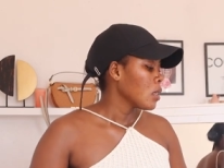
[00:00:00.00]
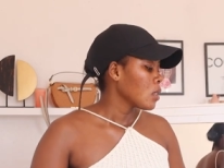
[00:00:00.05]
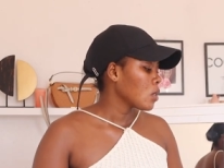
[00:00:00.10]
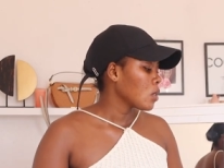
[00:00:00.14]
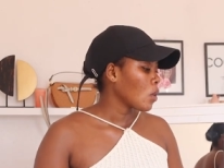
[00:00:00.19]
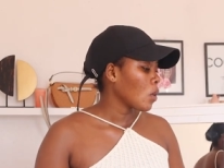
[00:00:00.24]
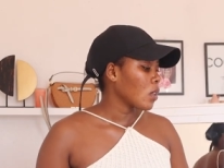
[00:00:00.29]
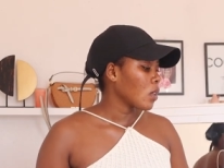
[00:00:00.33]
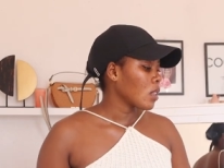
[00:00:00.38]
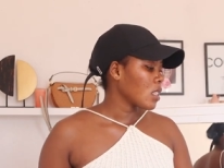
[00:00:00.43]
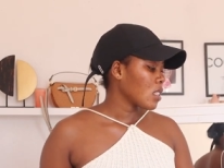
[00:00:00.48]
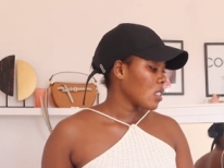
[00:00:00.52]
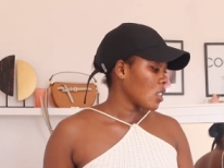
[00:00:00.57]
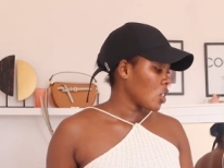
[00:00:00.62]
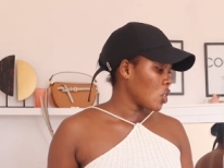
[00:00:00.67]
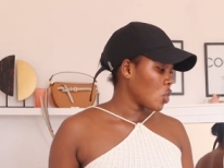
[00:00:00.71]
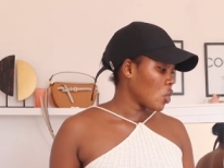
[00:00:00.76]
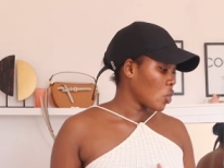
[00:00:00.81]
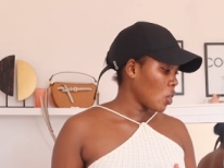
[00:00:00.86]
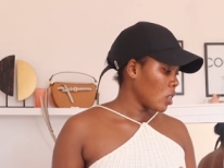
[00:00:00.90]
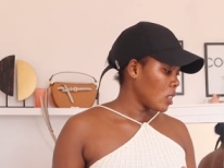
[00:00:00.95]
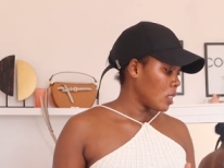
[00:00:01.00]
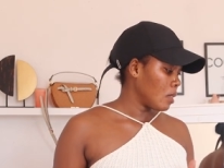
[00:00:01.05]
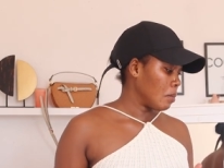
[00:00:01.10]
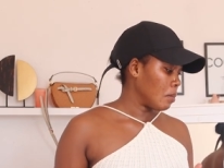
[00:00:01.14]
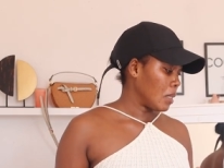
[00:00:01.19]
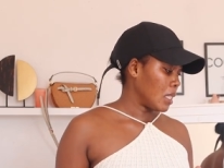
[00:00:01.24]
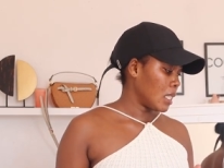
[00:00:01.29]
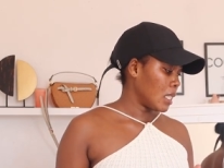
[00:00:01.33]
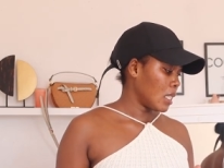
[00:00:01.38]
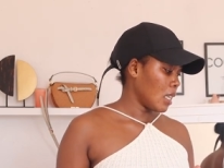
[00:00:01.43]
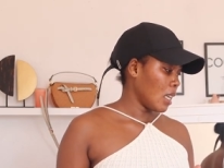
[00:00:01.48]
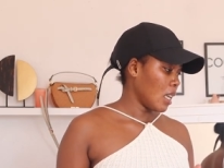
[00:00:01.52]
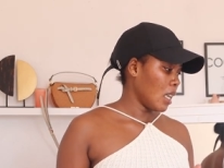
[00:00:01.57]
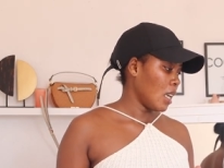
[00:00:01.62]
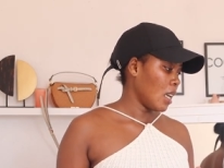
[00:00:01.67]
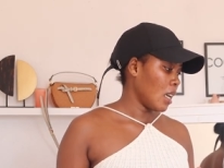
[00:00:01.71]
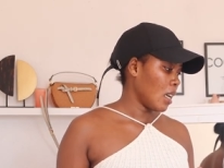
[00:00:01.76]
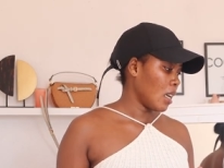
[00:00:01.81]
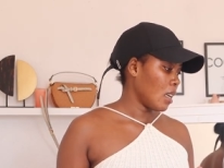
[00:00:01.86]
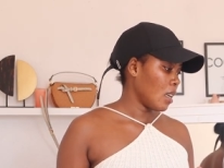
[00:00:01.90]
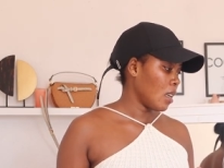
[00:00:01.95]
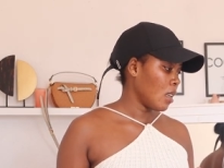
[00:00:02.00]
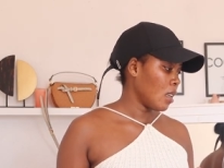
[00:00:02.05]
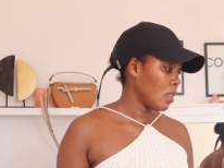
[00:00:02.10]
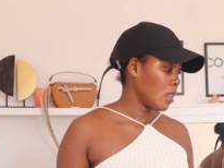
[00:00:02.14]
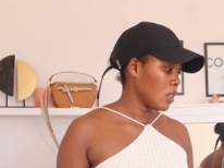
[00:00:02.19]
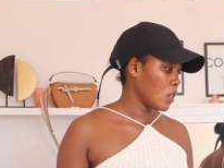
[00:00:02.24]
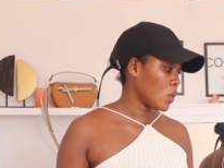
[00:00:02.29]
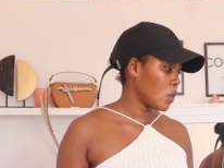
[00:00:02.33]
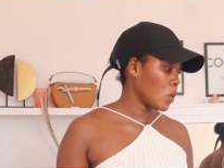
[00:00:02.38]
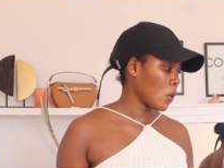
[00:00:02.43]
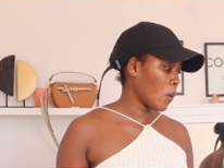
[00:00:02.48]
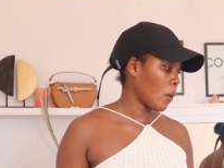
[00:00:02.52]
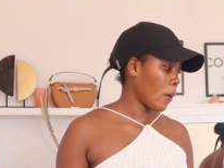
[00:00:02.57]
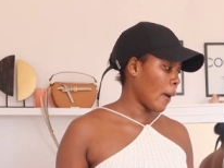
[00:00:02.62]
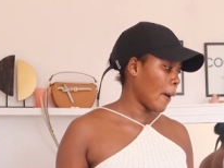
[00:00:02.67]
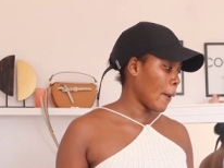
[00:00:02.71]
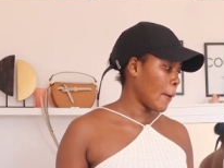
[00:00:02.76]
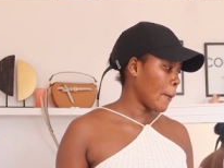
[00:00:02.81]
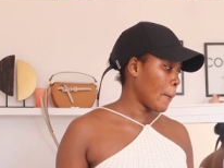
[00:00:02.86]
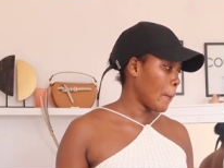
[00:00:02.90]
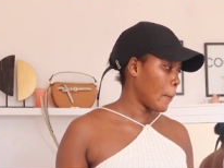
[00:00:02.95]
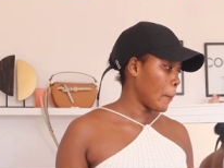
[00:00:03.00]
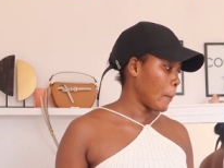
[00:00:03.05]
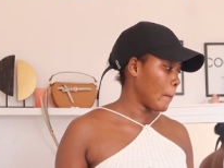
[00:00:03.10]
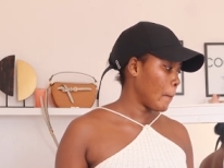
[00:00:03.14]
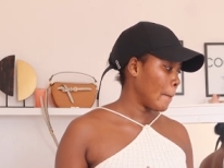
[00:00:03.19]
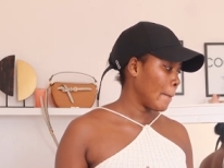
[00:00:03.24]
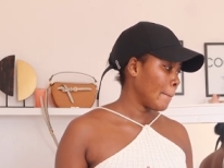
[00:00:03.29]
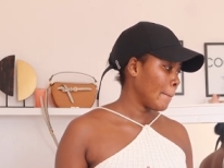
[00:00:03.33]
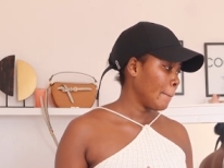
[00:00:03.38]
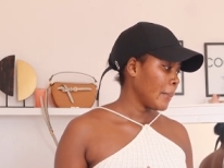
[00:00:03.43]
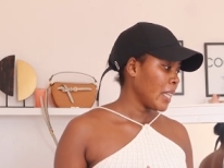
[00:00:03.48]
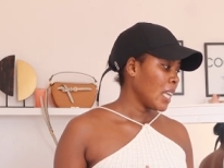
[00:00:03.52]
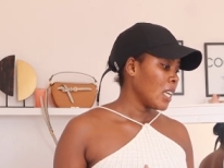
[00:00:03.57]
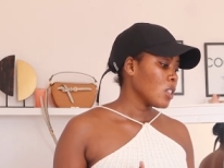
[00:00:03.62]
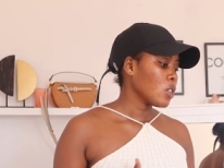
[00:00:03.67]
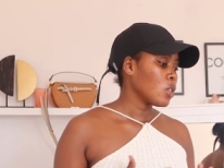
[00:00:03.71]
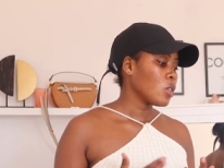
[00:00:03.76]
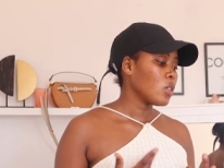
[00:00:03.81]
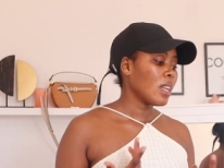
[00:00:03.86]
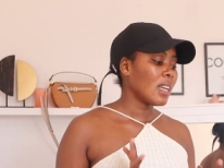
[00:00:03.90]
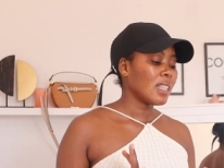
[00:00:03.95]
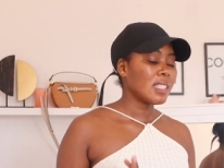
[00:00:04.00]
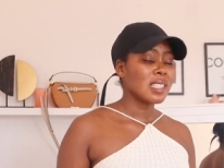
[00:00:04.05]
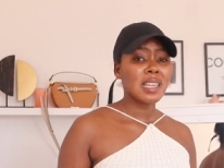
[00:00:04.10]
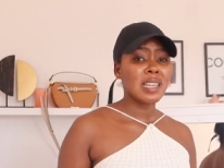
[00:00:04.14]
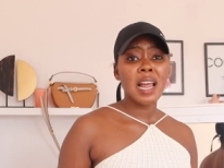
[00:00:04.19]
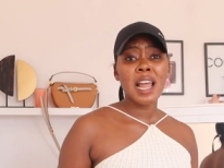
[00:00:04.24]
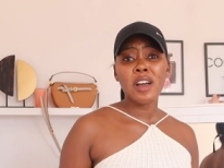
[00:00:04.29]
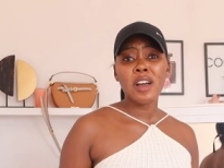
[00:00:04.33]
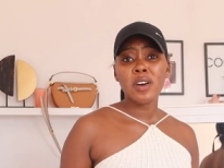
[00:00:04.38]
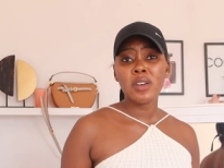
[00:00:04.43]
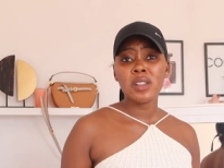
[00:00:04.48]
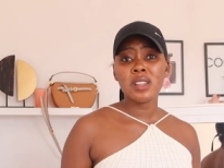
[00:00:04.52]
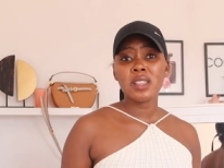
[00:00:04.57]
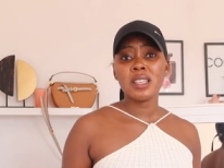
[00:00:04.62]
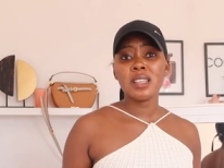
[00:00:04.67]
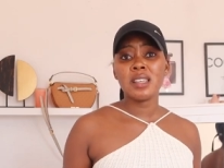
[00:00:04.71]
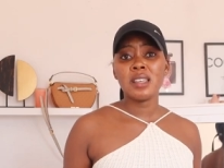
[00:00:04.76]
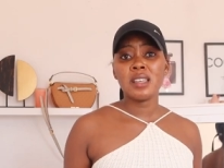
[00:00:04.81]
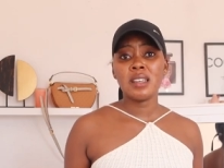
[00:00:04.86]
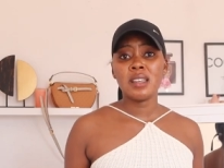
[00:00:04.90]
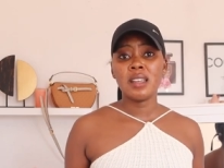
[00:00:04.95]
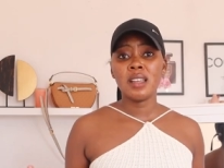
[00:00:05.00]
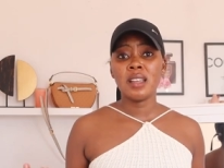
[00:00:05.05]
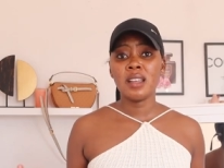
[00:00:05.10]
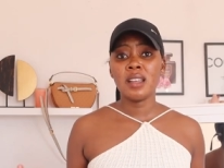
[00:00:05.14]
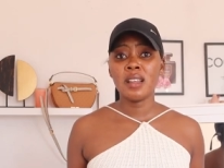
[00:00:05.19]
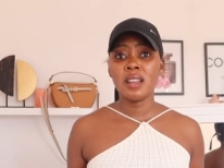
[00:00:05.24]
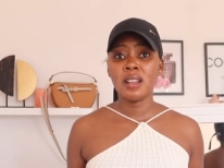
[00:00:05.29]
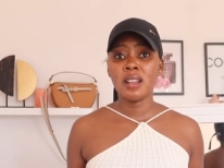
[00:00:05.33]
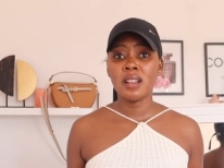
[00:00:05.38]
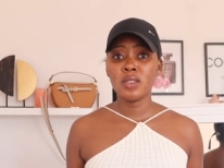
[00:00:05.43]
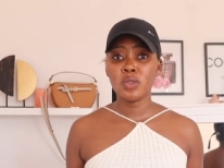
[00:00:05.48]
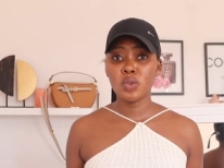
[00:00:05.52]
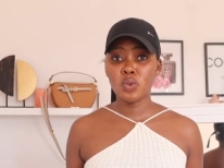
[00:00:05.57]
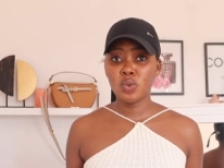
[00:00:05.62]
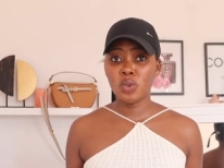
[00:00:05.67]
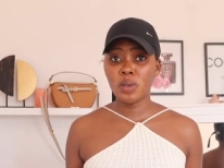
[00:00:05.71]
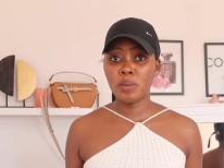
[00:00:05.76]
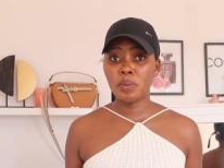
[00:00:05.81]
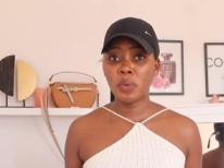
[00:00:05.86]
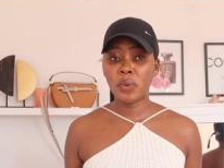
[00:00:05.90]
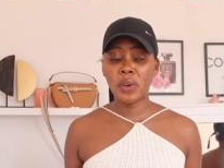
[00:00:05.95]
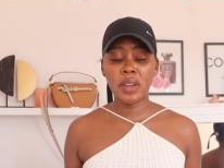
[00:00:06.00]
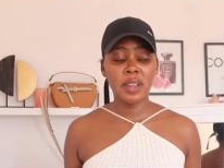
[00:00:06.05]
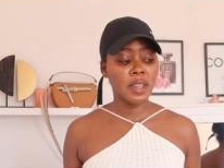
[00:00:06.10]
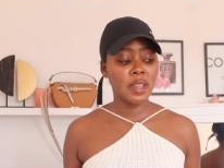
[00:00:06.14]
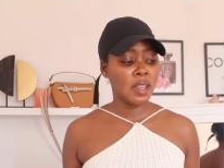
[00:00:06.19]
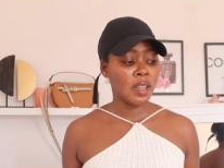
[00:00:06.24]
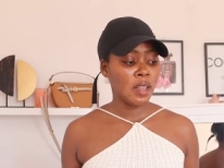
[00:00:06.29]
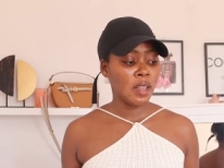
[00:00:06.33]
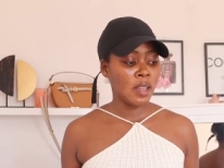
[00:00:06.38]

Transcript: there's a short missing here. So I don't know, should I try on the swimwear?